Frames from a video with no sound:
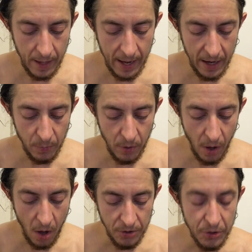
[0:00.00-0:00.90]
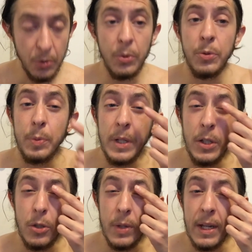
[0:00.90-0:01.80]
And we also will be
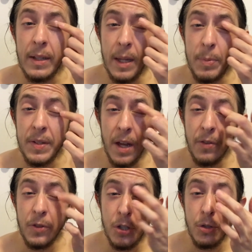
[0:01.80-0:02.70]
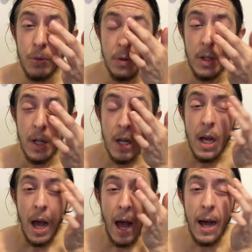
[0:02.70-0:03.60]
doing lip stuff too,
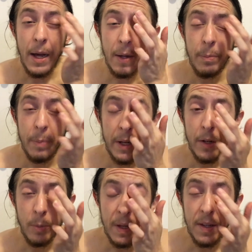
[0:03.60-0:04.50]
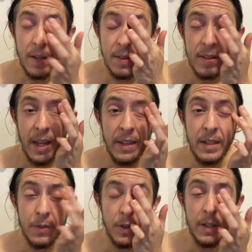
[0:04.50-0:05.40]
but it'll be slightly
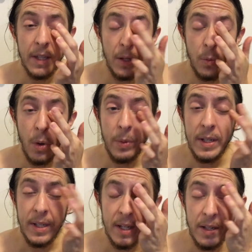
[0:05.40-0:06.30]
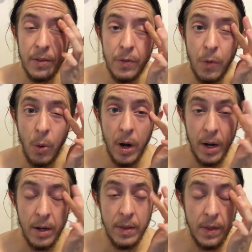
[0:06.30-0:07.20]
different than what we did
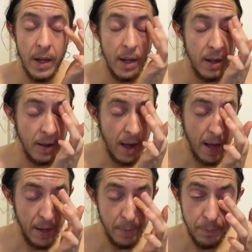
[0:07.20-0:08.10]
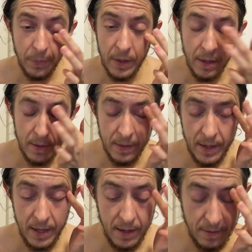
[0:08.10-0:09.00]
for
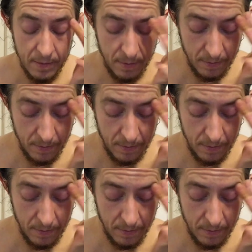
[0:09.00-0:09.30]
the